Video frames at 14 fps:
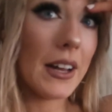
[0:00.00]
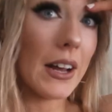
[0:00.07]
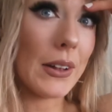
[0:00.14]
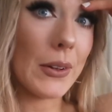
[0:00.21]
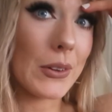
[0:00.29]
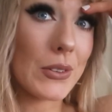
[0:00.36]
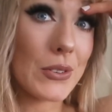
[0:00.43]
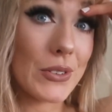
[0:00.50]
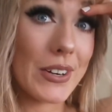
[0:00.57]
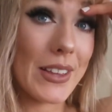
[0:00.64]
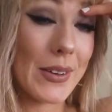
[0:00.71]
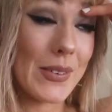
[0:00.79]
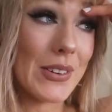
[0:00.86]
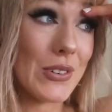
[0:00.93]
a long
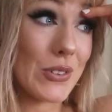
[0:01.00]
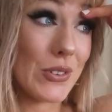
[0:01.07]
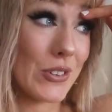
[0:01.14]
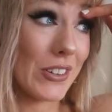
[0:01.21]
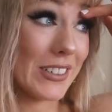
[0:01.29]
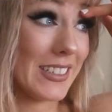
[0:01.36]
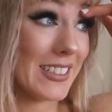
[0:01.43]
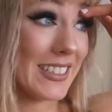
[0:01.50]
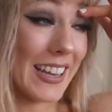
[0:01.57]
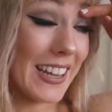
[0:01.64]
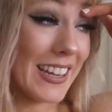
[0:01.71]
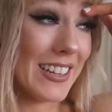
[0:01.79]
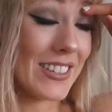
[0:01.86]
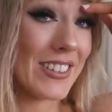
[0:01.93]
story that we do not need to
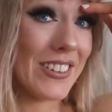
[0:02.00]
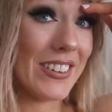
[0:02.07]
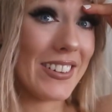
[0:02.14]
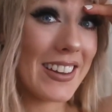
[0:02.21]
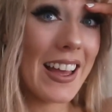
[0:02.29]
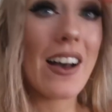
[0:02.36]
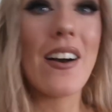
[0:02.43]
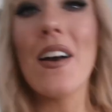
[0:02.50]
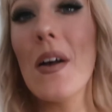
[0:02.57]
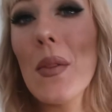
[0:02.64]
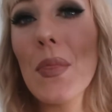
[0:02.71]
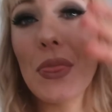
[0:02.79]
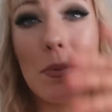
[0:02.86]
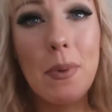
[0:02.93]
get into. Now,
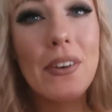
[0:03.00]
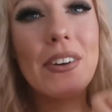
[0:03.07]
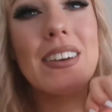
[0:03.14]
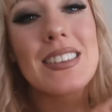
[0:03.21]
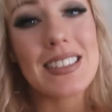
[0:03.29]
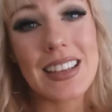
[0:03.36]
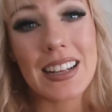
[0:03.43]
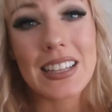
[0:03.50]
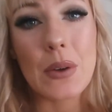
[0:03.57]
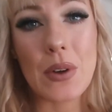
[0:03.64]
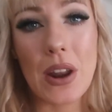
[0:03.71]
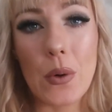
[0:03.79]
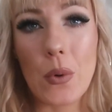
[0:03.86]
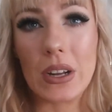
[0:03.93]
the mirror is exactly
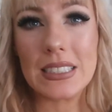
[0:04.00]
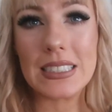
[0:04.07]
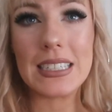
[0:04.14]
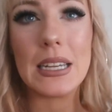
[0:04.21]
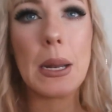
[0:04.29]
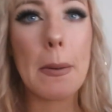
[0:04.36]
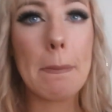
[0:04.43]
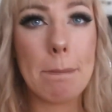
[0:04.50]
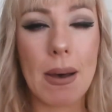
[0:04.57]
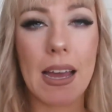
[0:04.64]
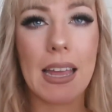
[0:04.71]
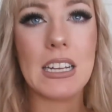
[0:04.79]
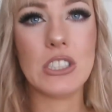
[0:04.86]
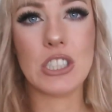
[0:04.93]
what I wanted,
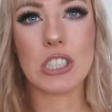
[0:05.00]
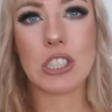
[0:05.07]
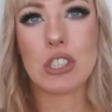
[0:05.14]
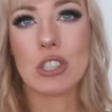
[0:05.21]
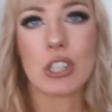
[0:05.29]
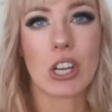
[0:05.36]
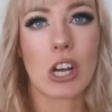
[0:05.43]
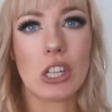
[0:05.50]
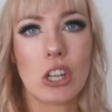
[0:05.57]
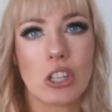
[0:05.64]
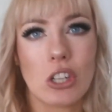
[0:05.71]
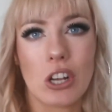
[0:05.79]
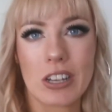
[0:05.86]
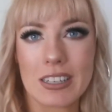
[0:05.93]
but it just took a
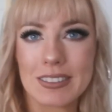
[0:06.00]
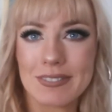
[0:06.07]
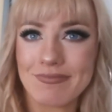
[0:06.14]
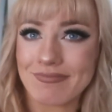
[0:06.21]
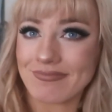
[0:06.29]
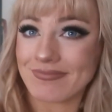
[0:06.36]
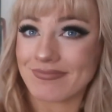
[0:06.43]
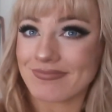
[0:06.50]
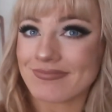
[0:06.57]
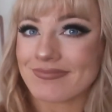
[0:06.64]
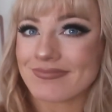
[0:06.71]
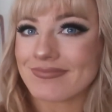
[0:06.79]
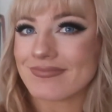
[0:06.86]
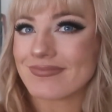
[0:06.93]
lot longer
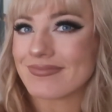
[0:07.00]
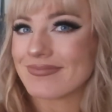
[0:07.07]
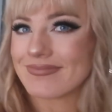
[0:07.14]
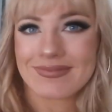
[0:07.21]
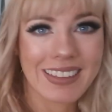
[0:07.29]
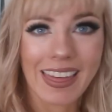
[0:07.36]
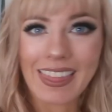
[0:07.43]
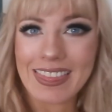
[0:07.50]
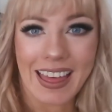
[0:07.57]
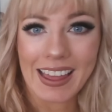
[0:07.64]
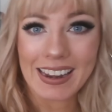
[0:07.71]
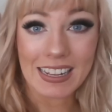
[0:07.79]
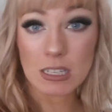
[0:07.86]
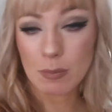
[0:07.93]

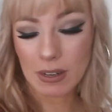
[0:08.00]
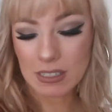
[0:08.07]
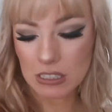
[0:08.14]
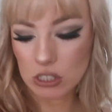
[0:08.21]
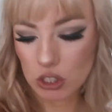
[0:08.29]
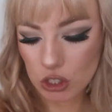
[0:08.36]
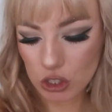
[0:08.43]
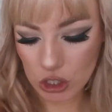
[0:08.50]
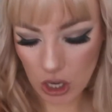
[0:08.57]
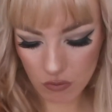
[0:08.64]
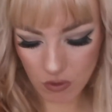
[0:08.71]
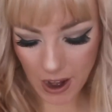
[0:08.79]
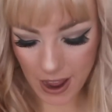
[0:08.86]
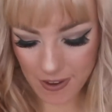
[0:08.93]
than expected to
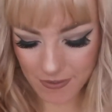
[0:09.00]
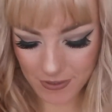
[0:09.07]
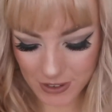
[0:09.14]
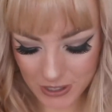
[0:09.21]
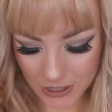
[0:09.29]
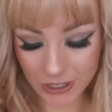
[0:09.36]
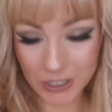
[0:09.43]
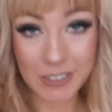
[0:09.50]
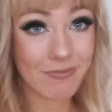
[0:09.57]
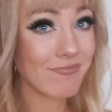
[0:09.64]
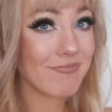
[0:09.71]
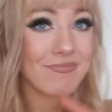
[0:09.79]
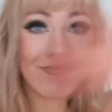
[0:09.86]
arrive. So